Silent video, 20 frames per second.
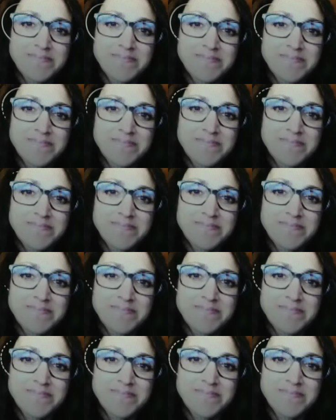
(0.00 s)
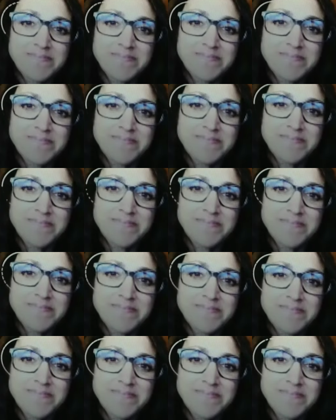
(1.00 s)

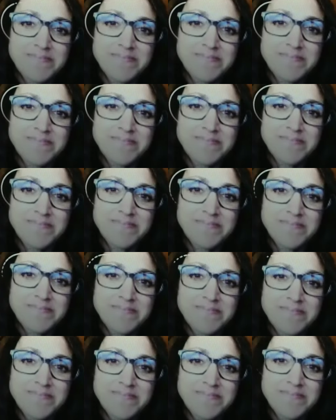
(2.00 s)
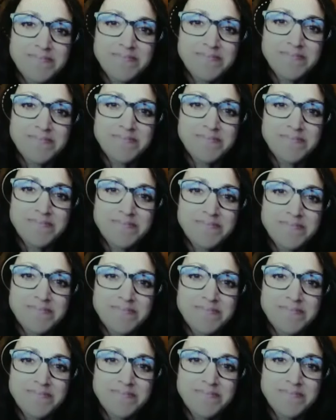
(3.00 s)

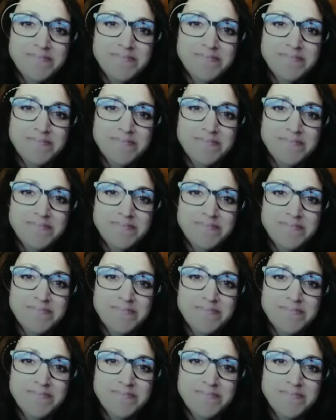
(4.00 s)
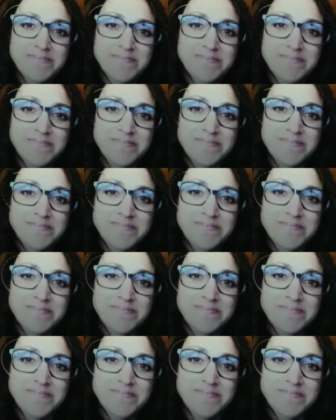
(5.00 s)

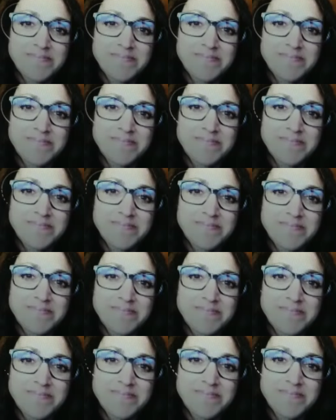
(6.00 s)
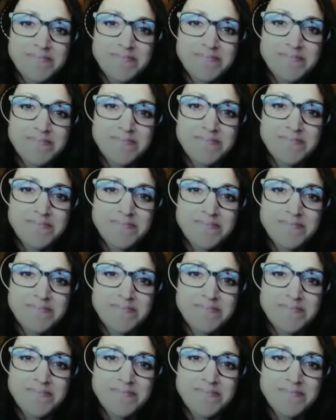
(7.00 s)
[no speech]